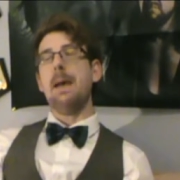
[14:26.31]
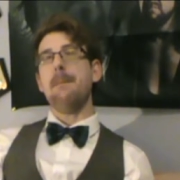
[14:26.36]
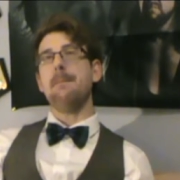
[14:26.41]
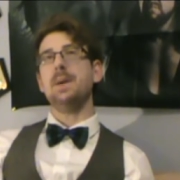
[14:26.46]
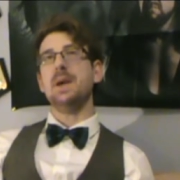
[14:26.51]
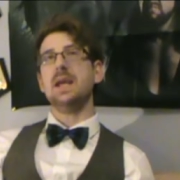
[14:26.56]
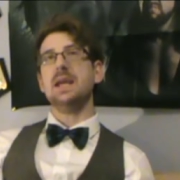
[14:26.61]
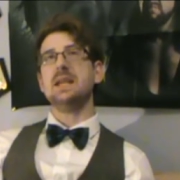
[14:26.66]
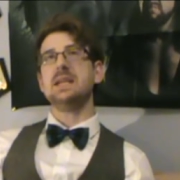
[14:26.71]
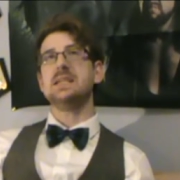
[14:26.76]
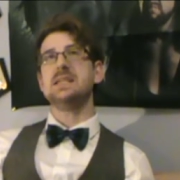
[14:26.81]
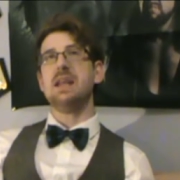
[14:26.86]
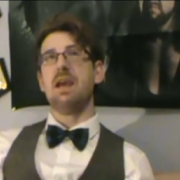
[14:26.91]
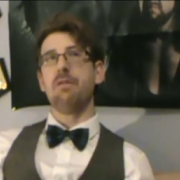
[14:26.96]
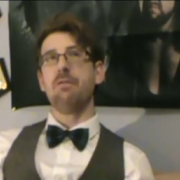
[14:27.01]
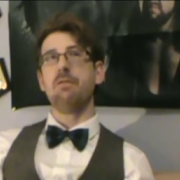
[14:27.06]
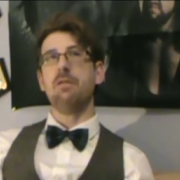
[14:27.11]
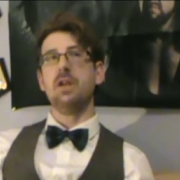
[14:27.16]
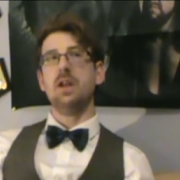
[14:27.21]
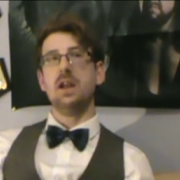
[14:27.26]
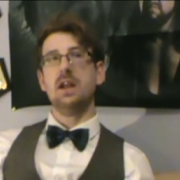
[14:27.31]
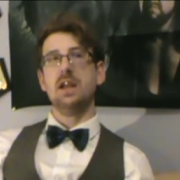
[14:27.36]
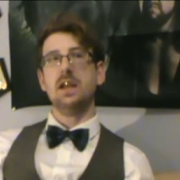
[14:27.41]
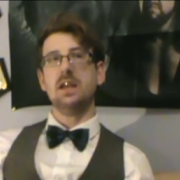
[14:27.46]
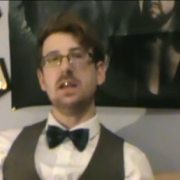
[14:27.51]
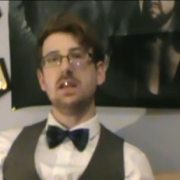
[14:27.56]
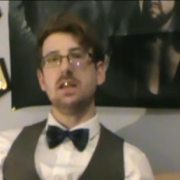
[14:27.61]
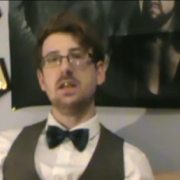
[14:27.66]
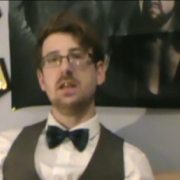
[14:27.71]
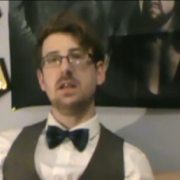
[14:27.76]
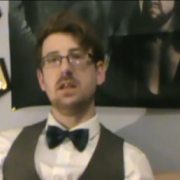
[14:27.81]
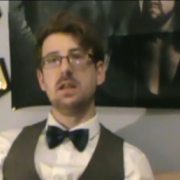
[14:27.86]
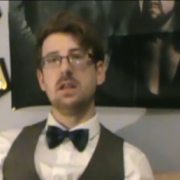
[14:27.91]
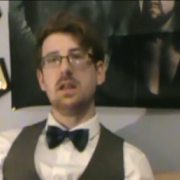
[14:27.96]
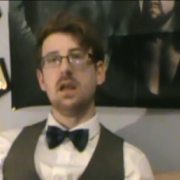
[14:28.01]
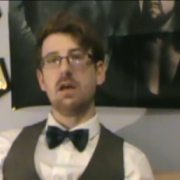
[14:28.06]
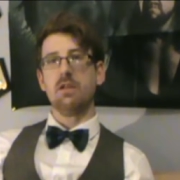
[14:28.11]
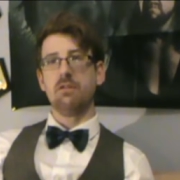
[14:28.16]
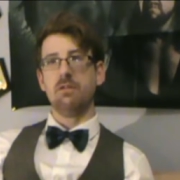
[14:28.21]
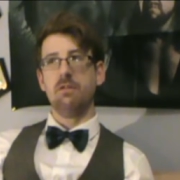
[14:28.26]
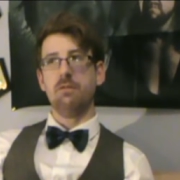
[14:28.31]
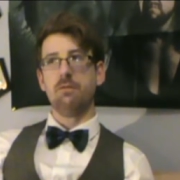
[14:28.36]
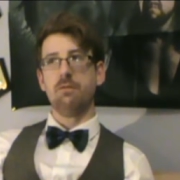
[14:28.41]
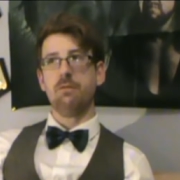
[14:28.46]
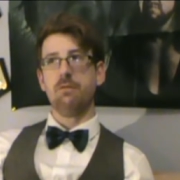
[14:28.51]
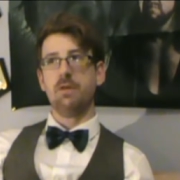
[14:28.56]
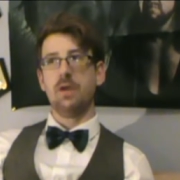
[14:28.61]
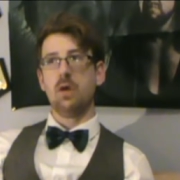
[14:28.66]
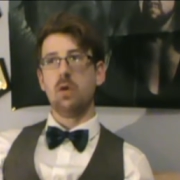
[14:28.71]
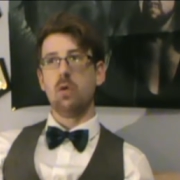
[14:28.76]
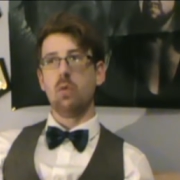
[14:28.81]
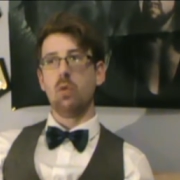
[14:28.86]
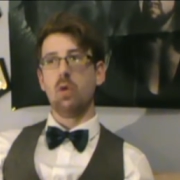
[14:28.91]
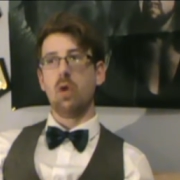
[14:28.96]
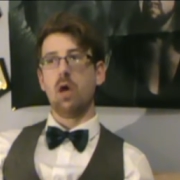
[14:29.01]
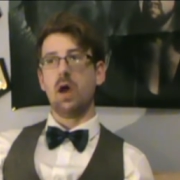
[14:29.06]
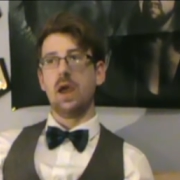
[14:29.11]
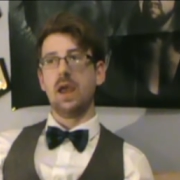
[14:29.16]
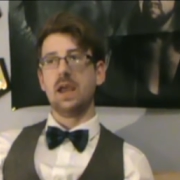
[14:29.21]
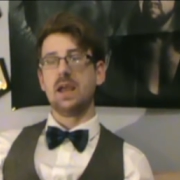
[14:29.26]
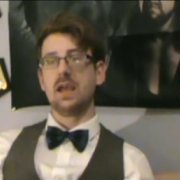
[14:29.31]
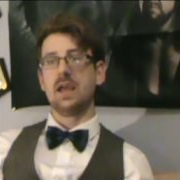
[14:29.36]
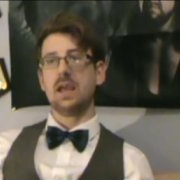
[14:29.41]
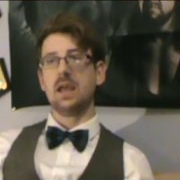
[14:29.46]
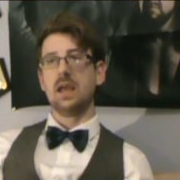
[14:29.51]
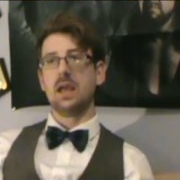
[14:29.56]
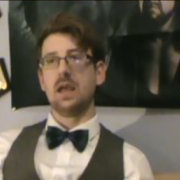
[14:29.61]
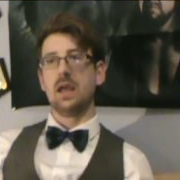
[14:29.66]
but it definitely doesn't feel like